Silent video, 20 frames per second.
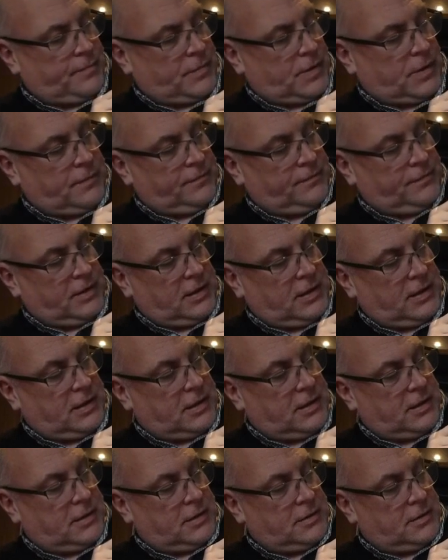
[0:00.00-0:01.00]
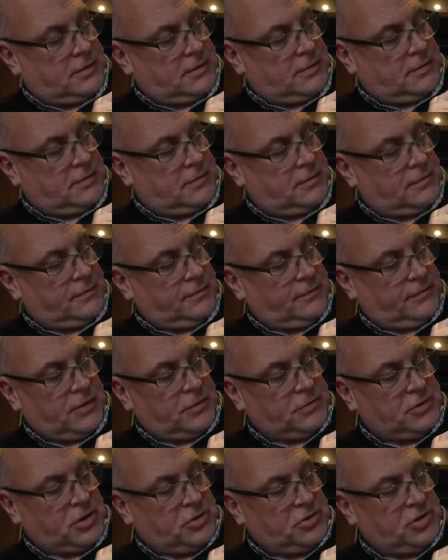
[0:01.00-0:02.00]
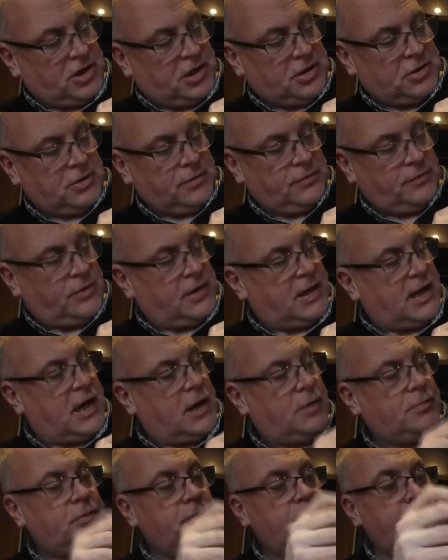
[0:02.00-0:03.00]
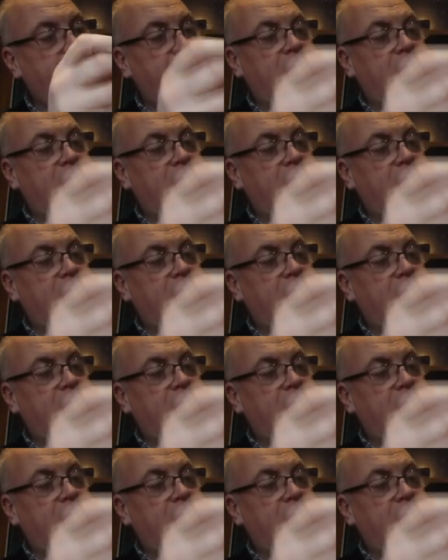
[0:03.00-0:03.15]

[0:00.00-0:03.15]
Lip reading: of the photo session for the album.